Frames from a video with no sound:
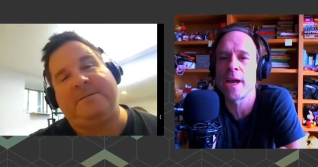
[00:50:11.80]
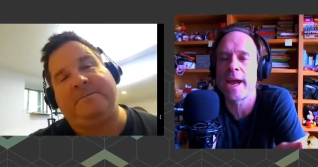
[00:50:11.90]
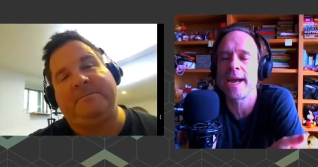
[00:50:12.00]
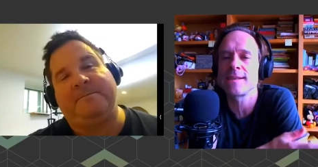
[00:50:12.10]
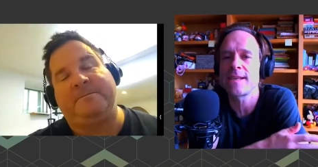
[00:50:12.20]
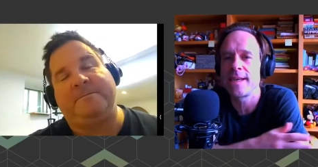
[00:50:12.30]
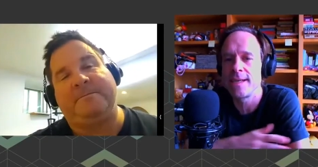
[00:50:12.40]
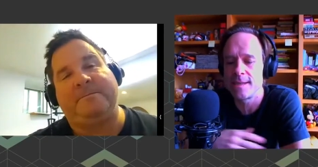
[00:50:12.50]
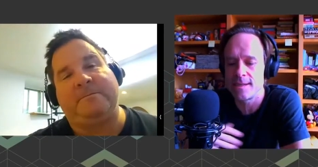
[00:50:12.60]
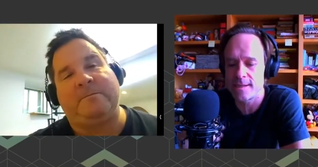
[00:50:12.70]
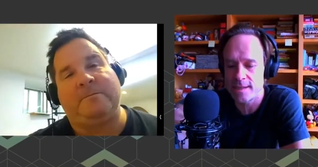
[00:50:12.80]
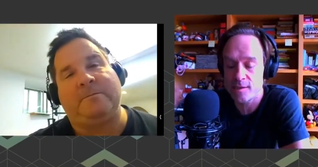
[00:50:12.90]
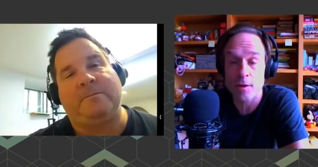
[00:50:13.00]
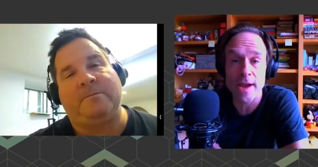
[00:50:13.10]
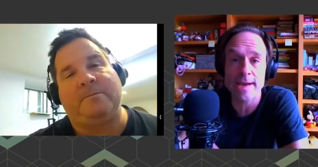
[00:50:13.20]
Speaker 1: to ask
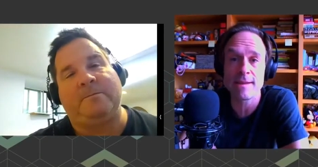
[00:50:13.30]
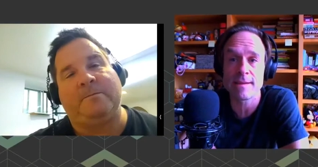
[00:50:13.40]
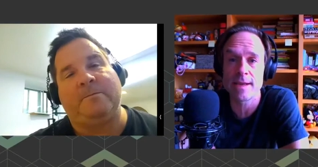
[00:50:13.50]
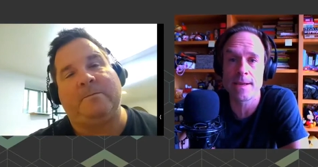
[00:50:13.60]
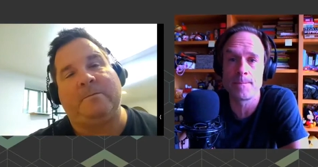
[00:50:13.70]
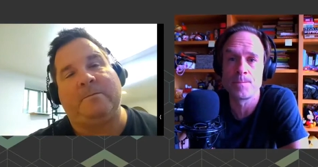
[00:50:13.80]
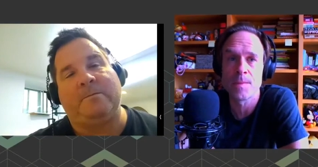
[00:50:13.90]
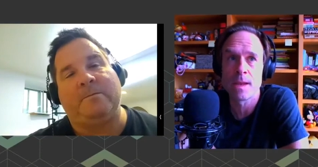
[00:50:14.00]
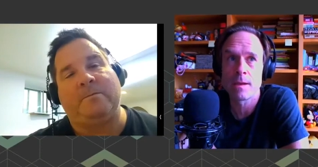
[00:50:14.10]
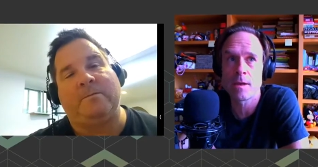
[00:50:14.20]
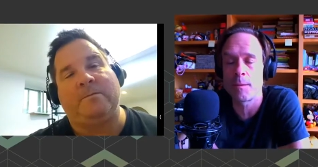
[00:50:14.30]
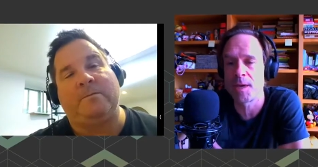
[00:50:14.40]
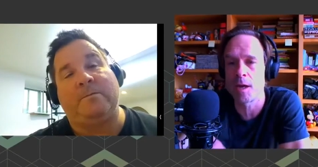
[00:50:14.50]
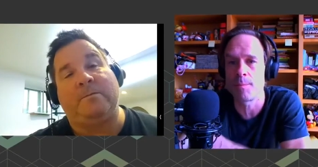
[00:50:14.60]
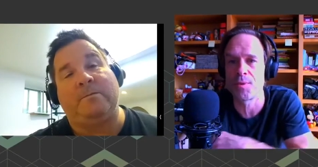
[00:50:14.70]
is there anything
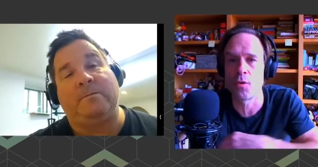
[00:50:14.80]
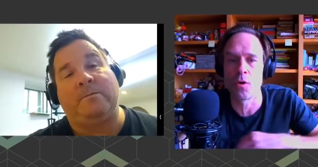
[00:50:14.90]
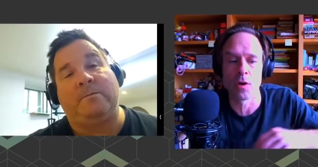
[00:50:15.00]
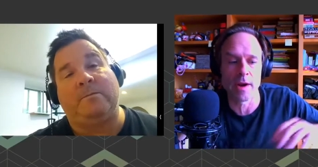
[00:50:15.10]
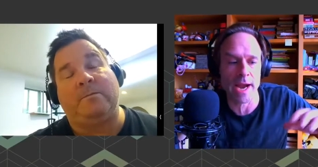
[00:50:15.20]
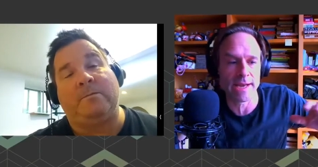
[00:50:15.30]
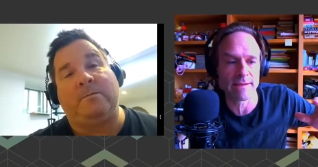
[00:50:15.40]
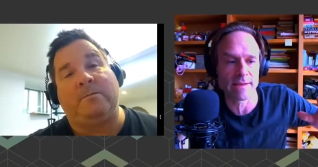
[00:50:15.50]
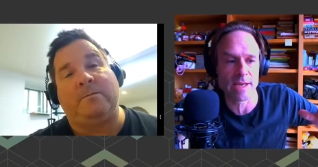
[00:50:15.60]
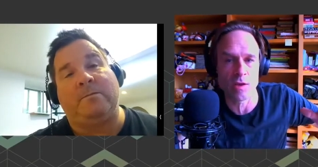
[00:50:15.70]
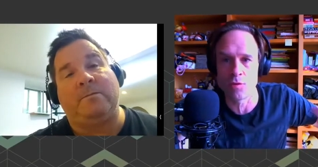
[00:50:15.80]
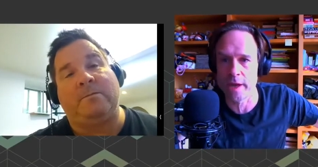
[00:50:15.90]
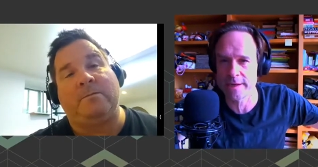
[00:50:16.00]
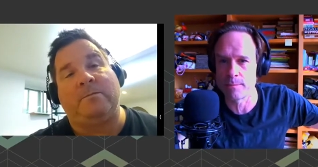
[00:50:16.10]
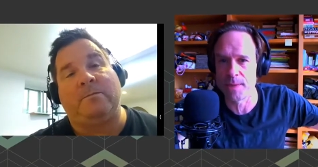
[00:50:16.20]
coming up or anything you'd
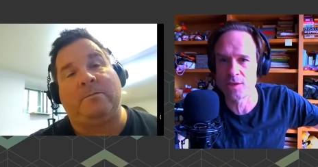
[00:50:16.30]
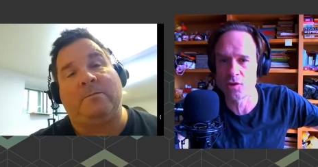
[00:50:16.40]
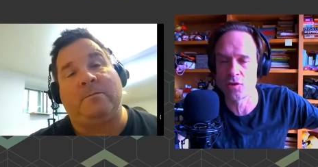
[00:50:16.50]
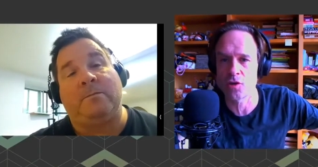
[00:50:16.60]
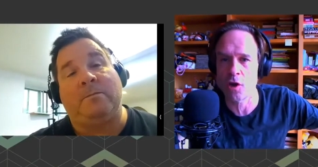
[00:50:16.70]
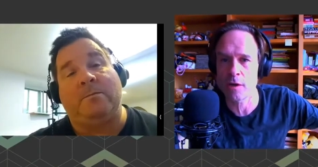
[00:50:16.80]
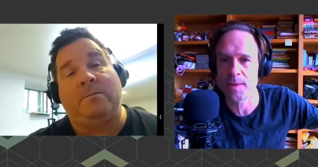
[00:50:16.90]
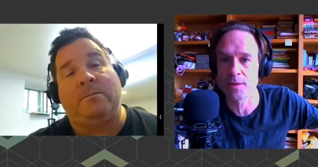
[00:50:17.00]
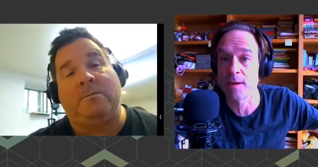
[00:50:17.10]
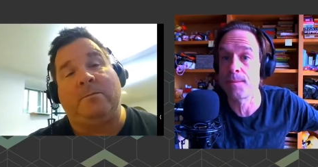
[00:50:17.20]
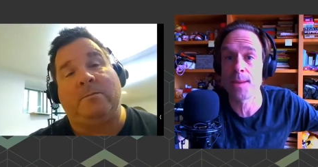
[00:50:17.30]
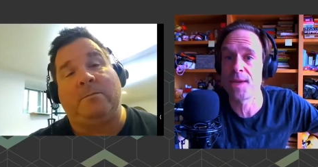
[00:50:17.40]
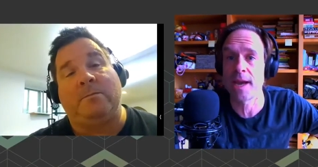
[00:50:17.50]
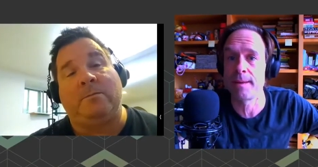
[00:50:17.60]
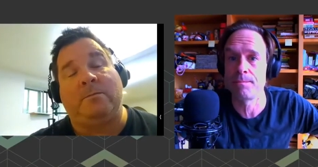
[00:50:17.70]
like to mention or talk about that
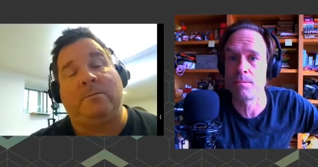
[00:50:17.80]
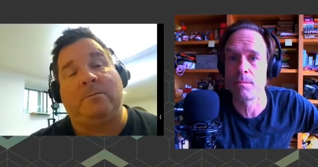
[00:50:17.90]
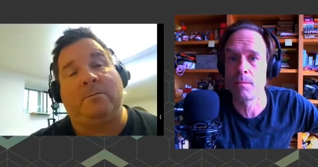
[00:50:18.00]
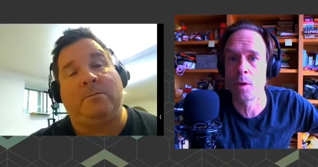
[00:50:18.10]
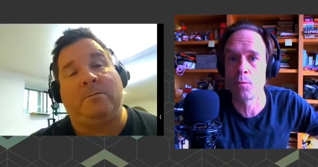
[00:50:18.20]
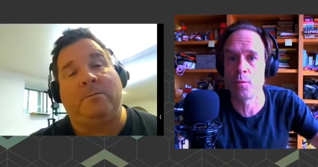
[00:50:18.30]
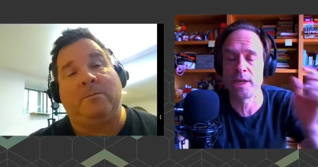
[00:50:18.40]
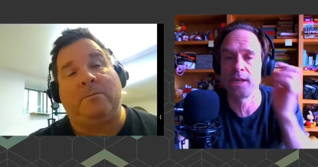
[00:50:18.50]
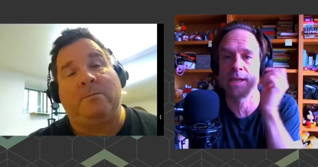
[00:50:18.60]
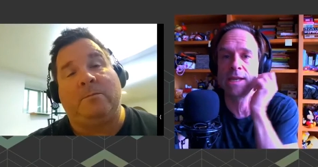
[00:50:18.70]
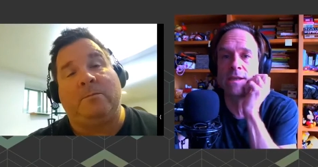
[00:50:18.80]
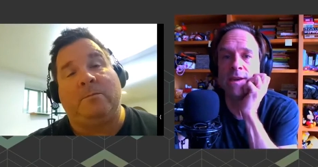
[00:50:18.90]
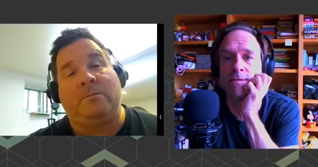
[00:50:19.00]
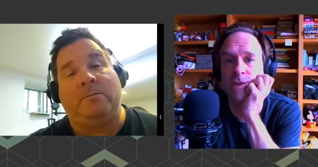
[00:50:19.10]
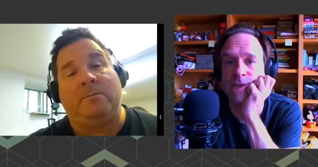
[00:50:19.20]
maybe we didn't get to
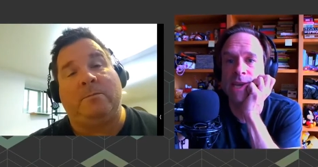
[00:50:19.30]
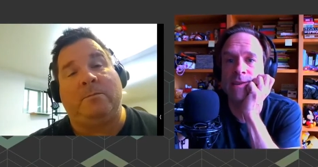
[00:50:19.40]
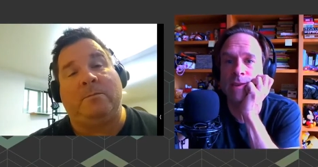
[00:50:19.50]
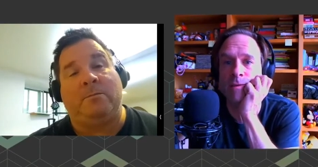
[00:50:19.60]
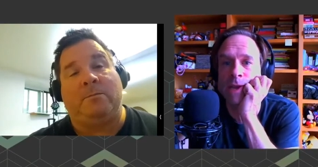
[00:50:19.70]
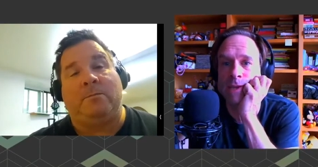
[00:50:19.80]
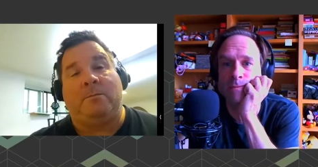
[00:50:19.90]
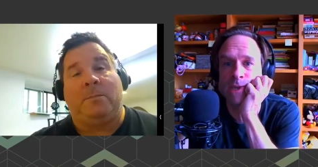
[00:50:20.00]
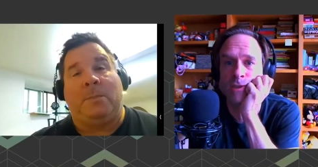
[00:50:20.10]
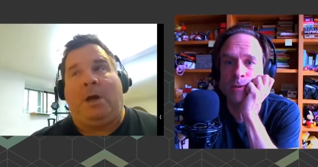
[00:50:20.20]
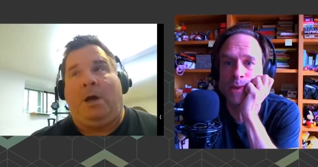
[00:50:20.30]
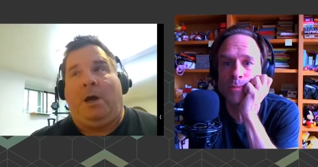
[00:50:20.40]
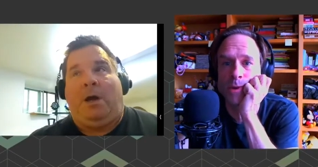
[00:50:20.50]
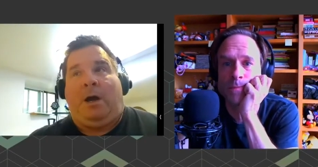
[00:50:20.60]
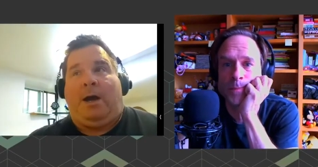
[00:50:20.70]
cover today that you'd like to mention to
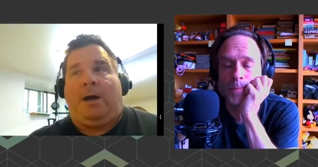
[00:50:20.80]
people?